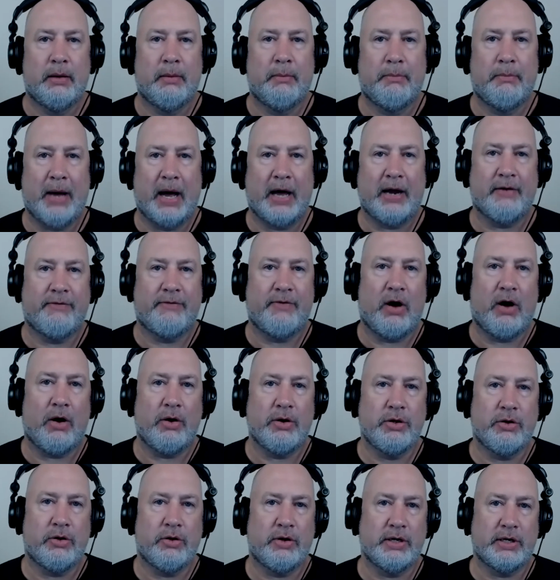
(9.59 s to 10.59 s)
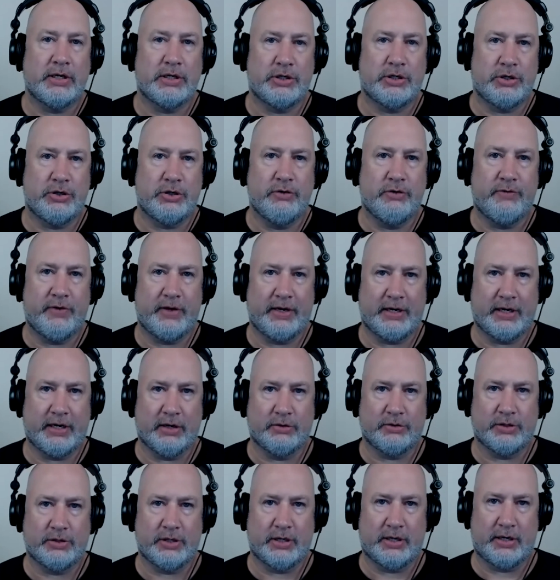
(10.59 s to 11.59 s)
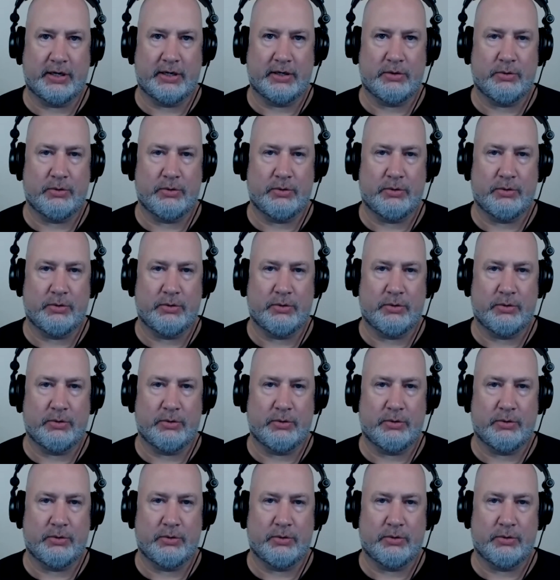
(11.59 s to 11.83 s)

By default, you only get two videos in it.